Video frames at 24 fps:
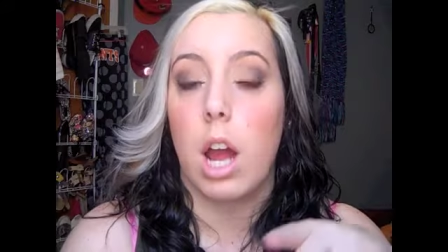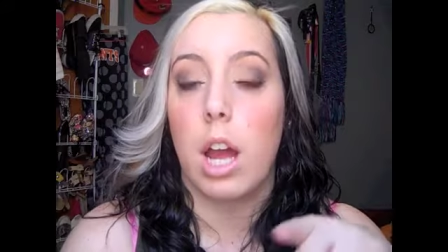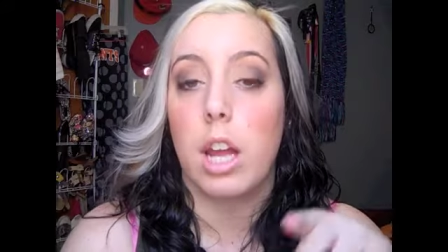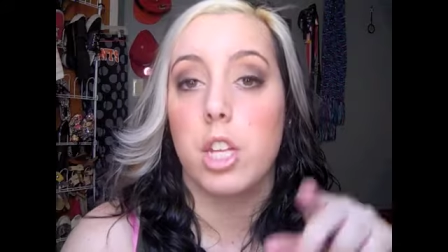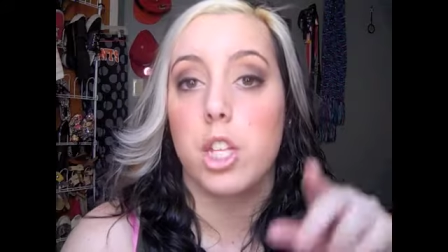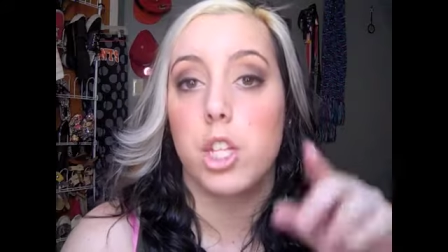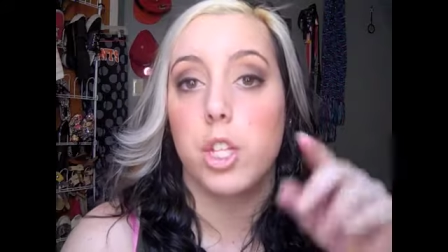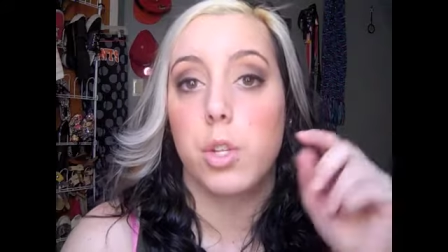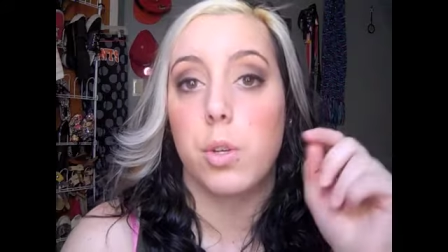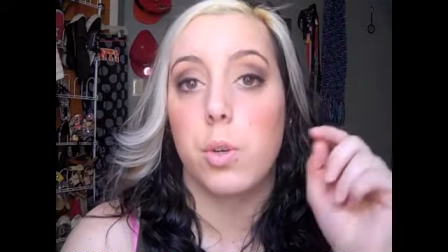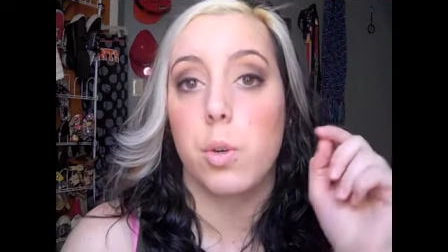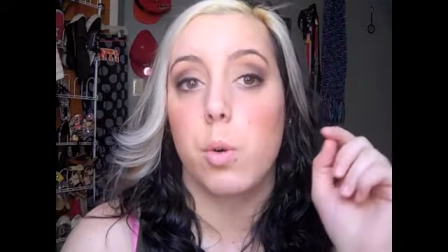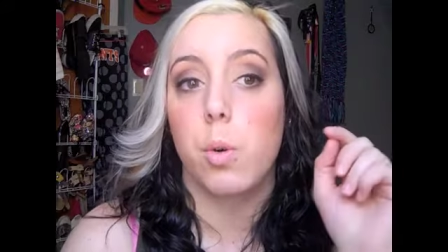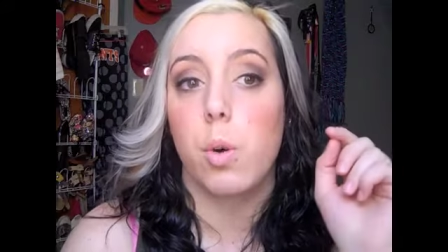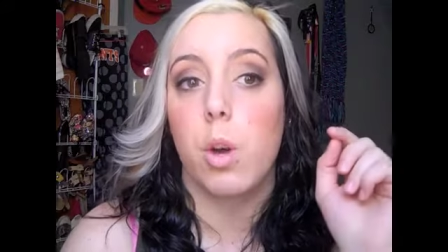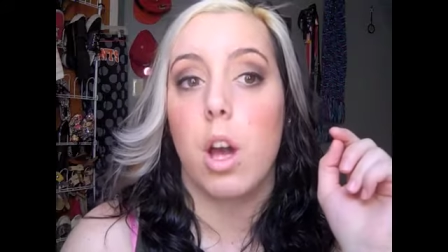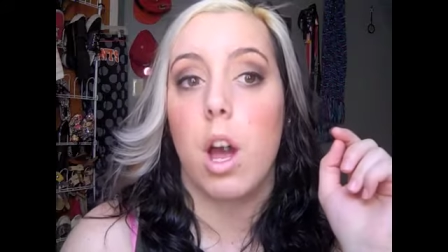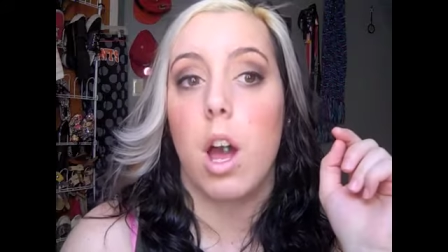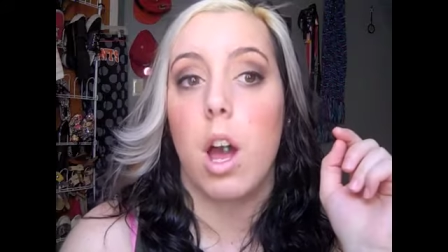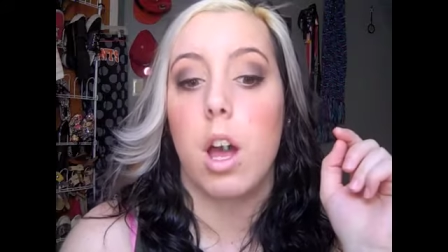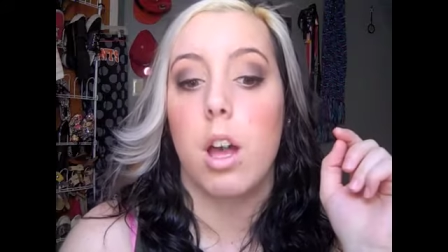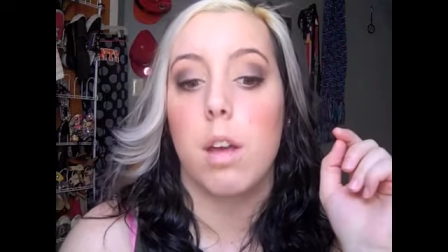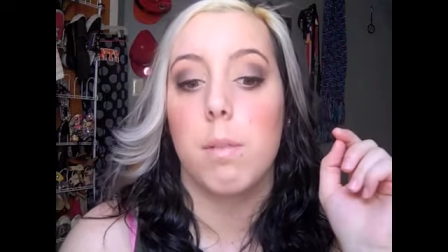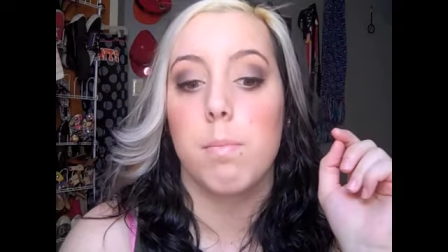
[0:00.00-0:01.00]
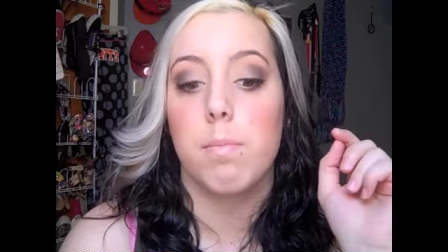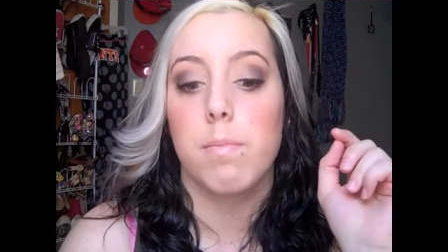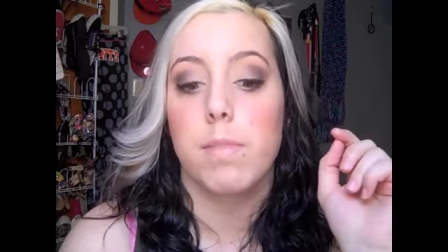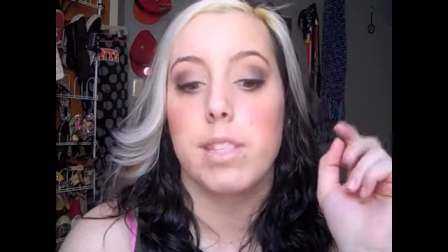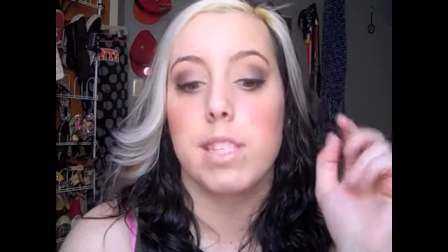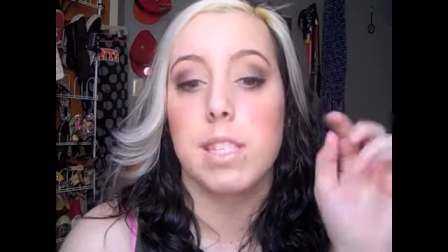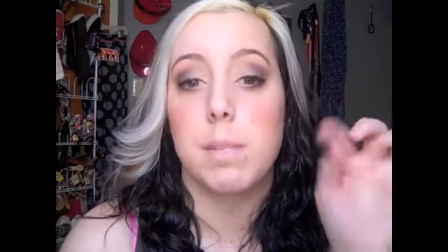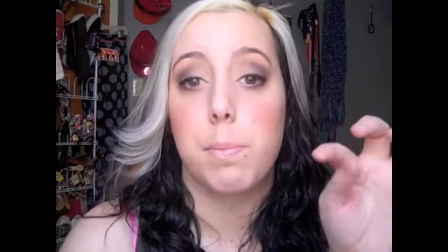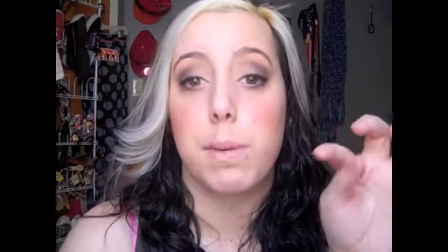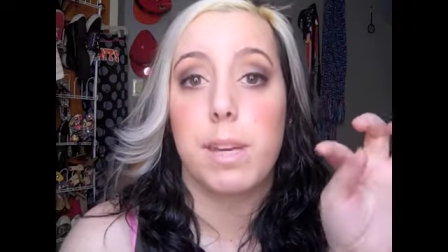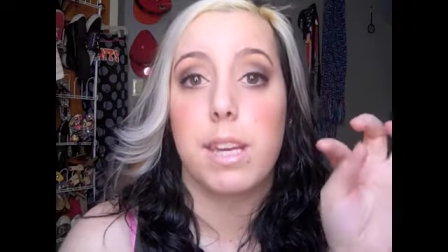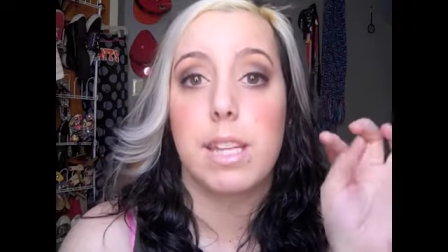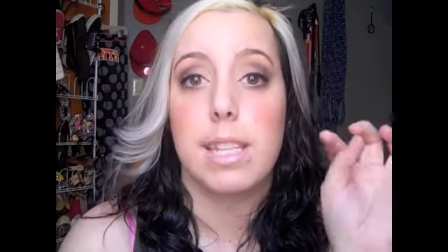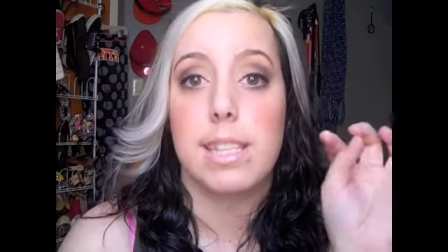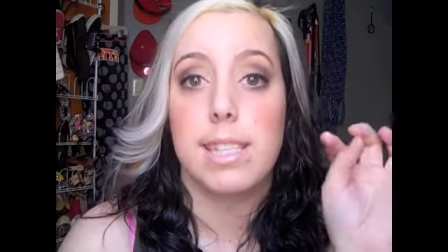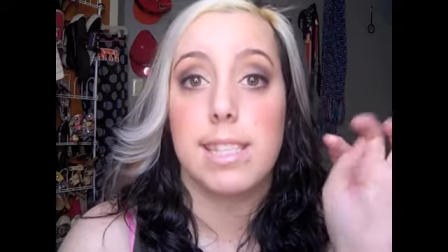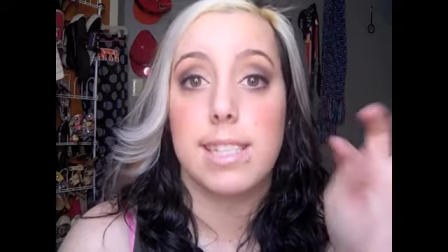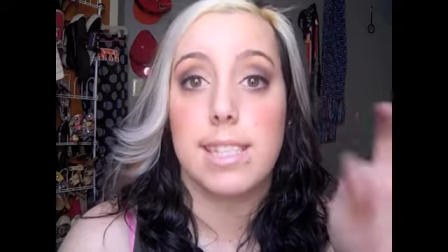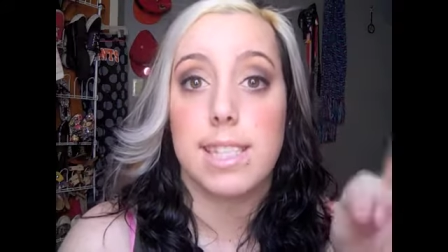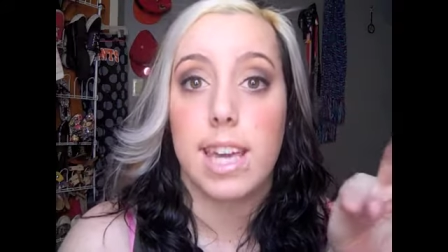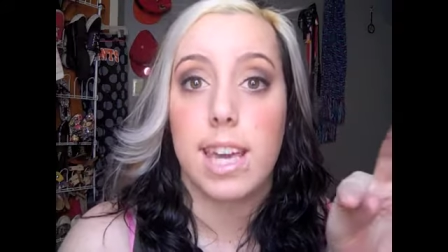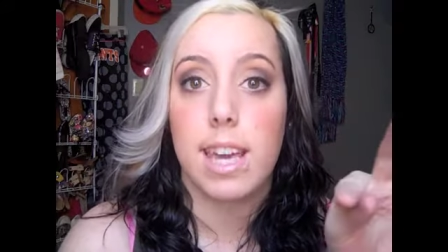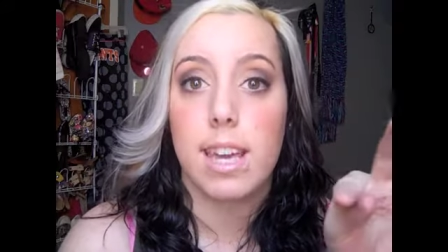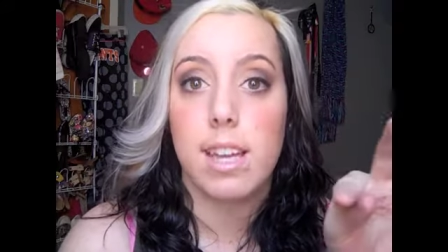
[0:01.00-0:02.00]
I do um, speed
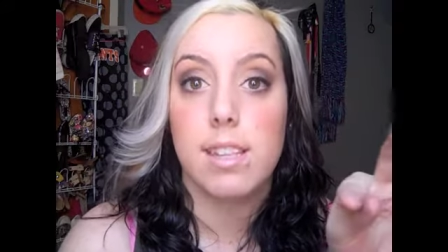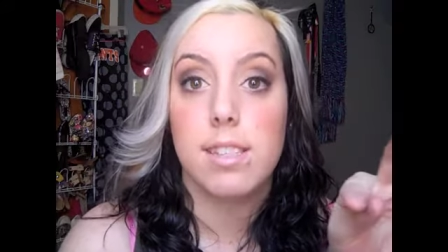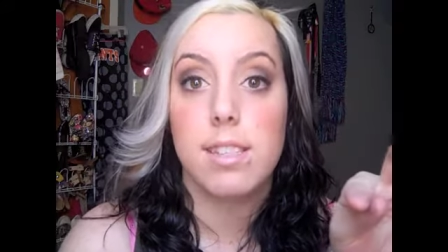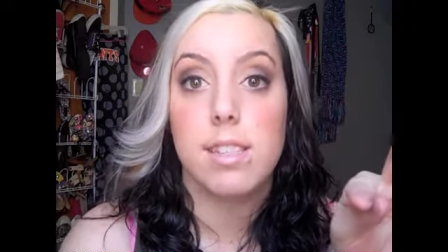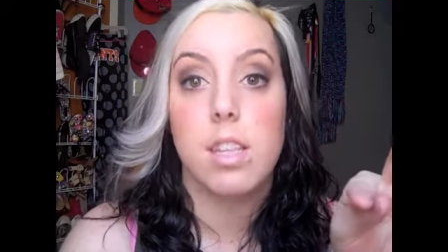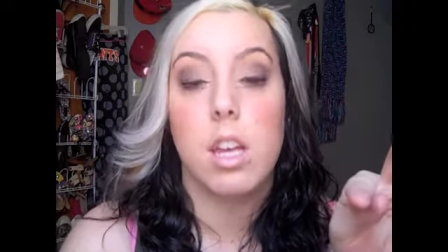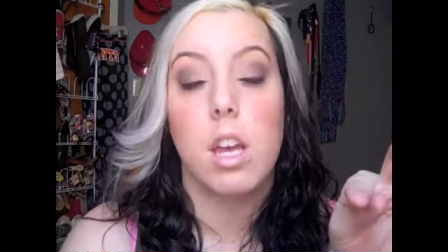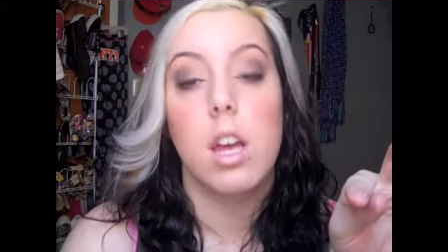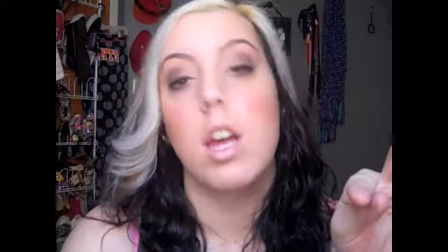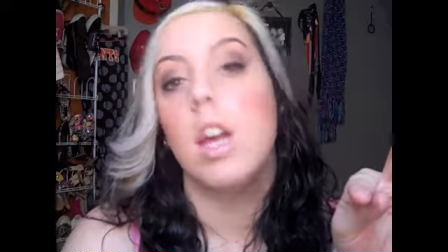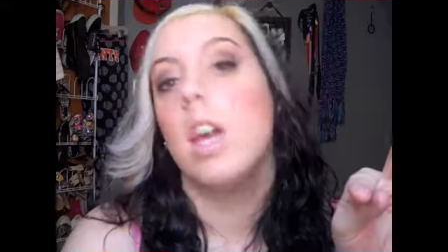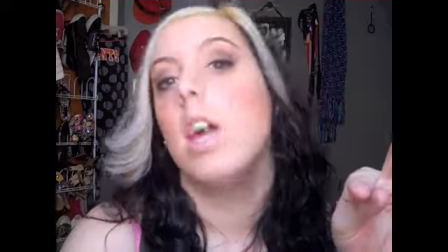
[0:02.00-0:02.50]
six.